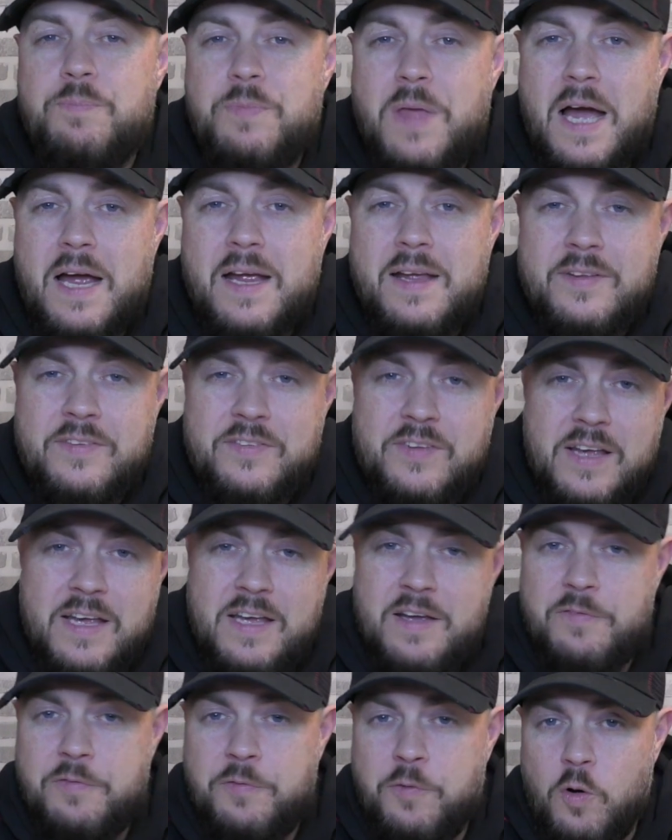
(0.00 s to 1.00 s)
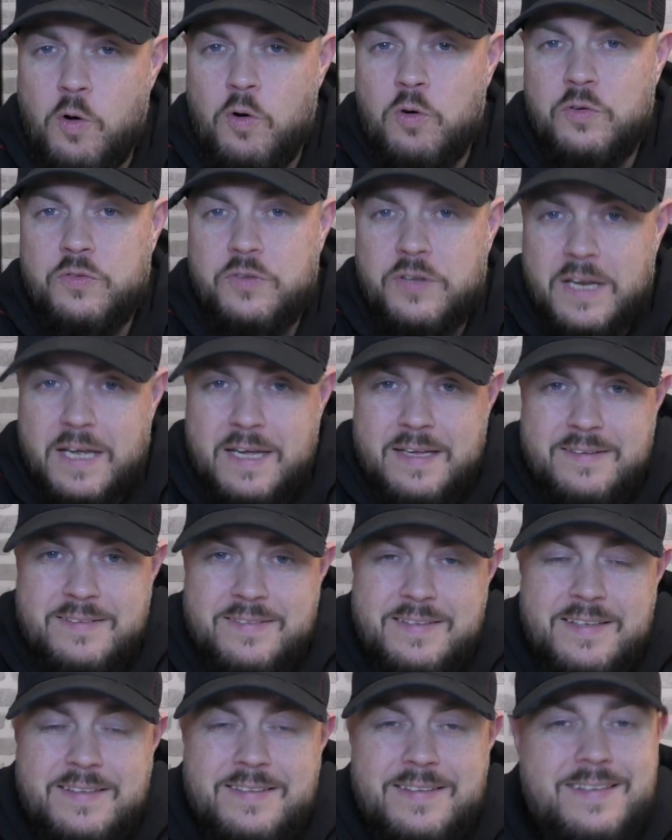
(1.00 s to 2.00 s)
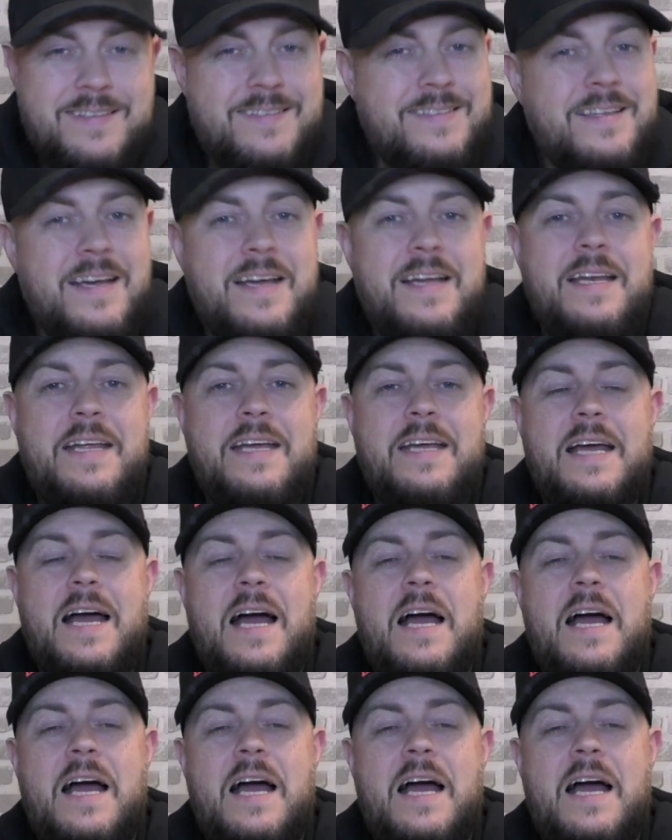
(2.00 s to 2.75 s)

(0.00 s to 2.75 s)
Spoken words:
That is it for today's TT's Daily.